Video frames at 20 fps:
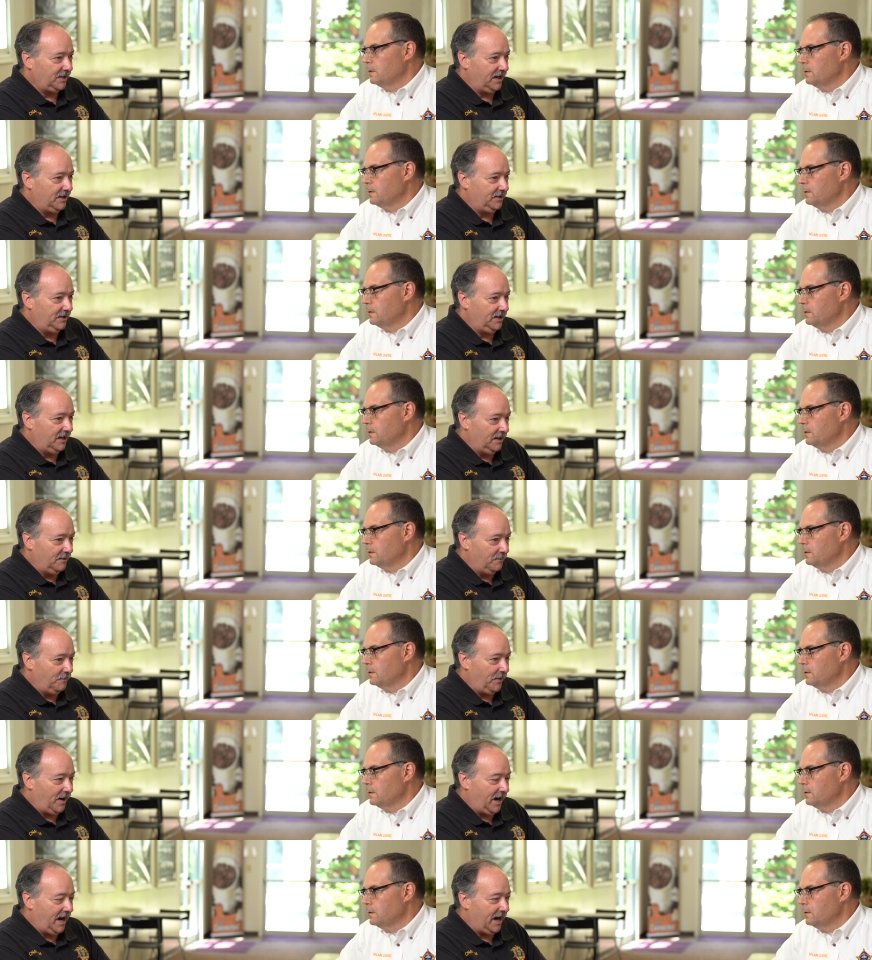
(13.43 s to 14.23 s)
Speaker 1: and the
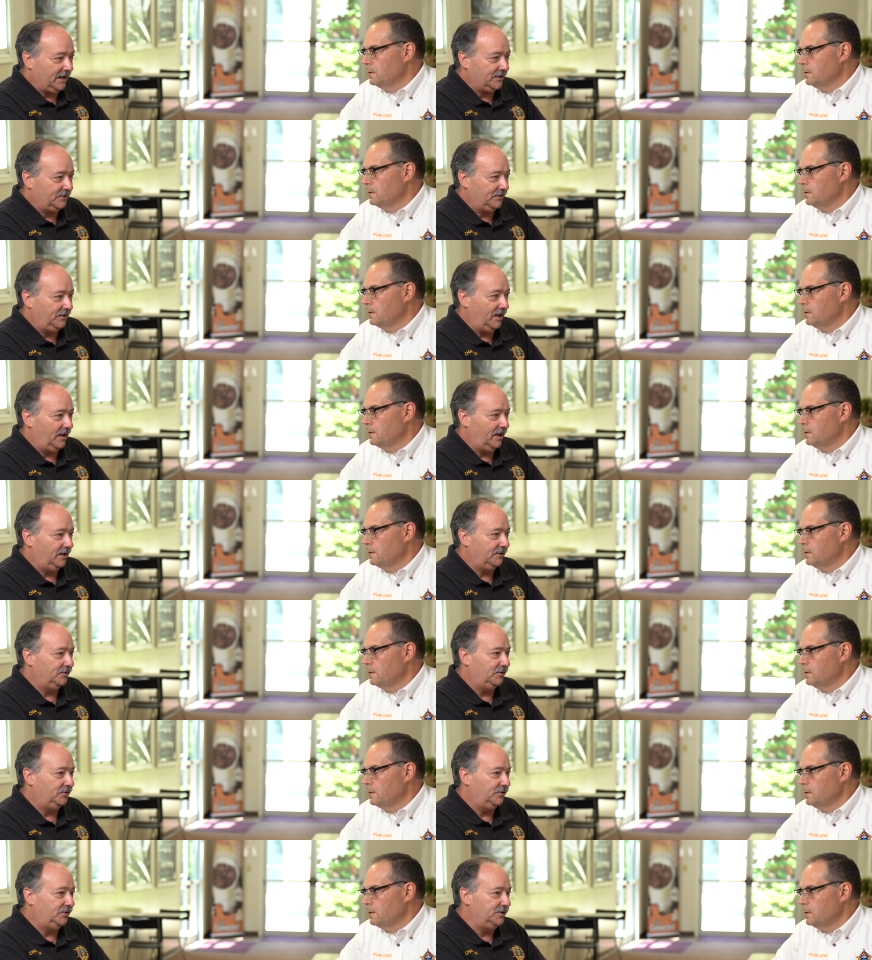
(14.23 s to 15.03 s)
impact
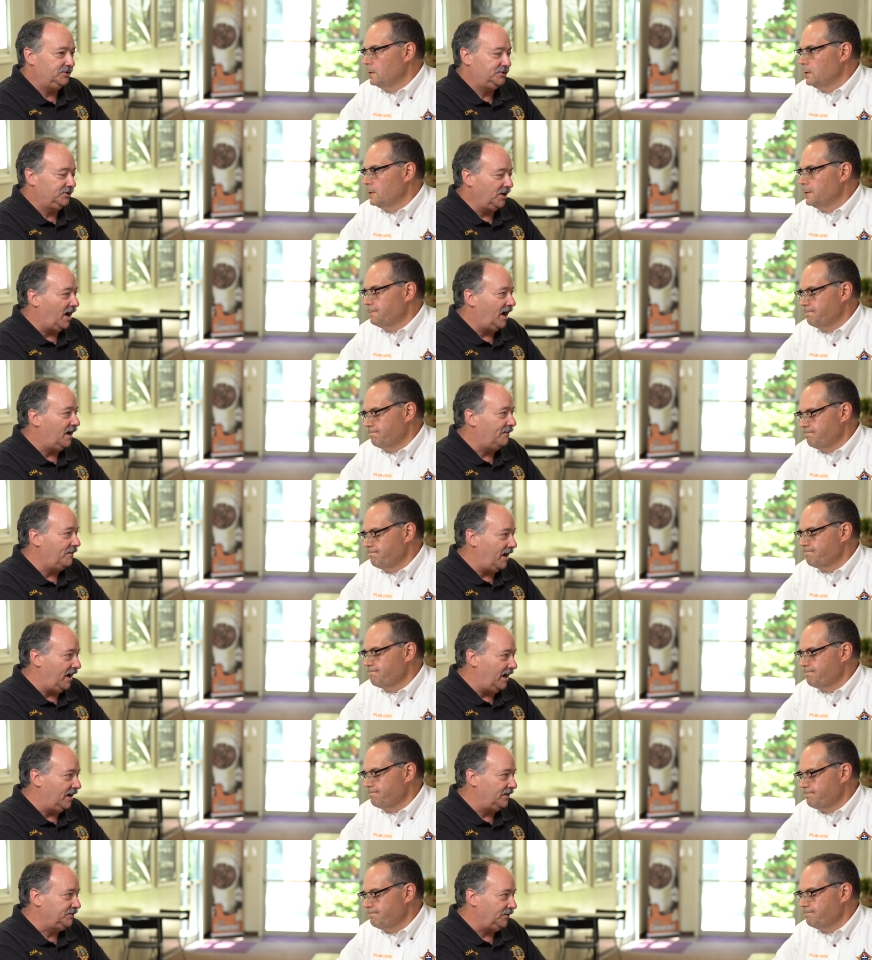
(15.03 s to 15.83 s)
that the job
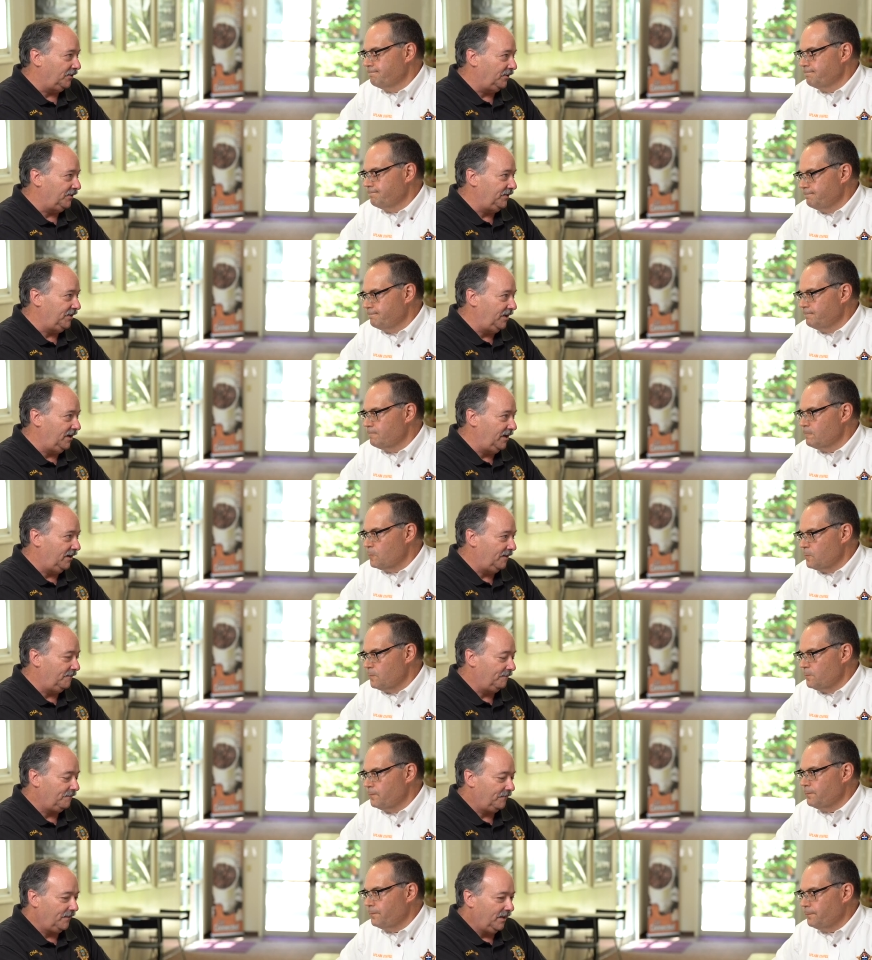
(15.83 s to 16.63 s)
has on
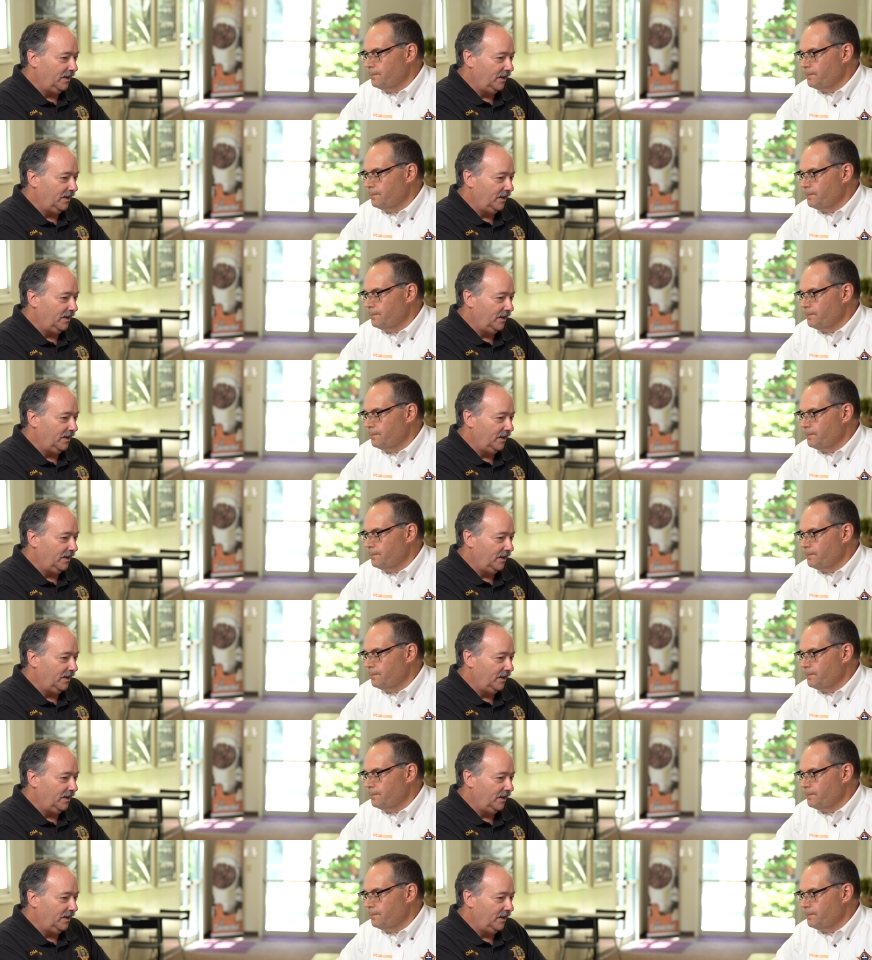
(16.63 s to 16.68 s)
them.